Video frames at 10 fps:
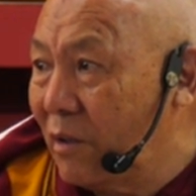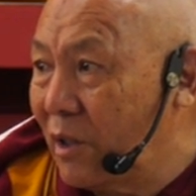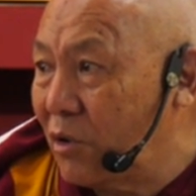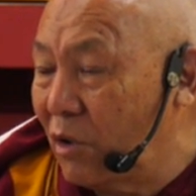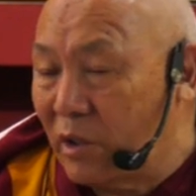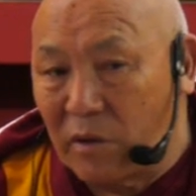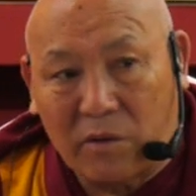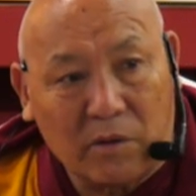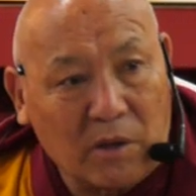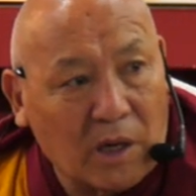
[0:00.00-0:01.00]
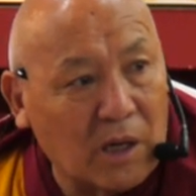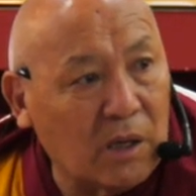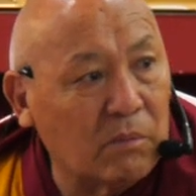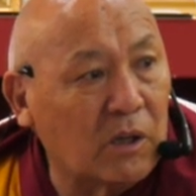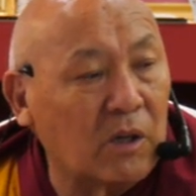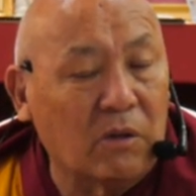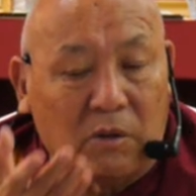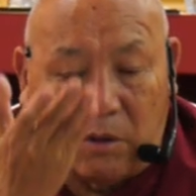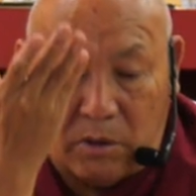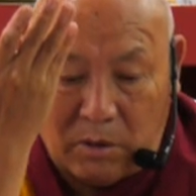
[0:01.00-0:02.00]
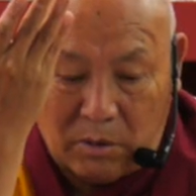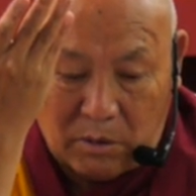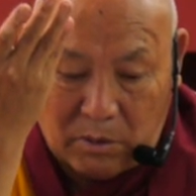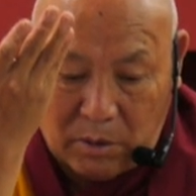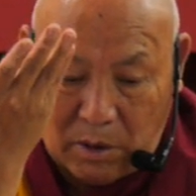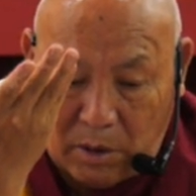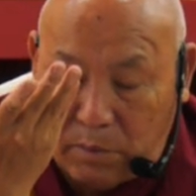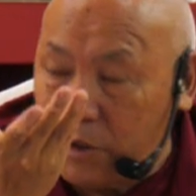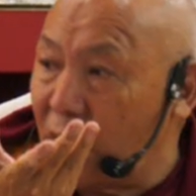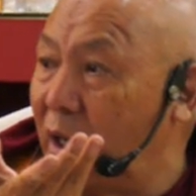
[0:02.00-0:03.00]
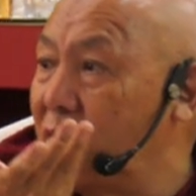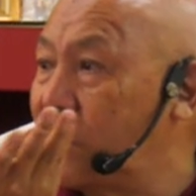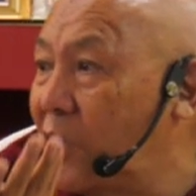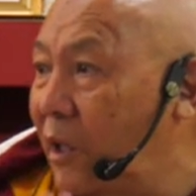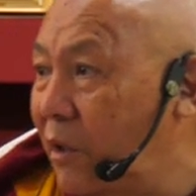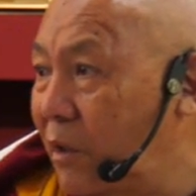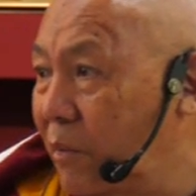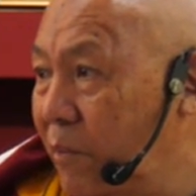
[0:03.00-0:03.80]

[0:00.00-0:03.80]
His Holiness the Dalai Lama or Albert Einstein.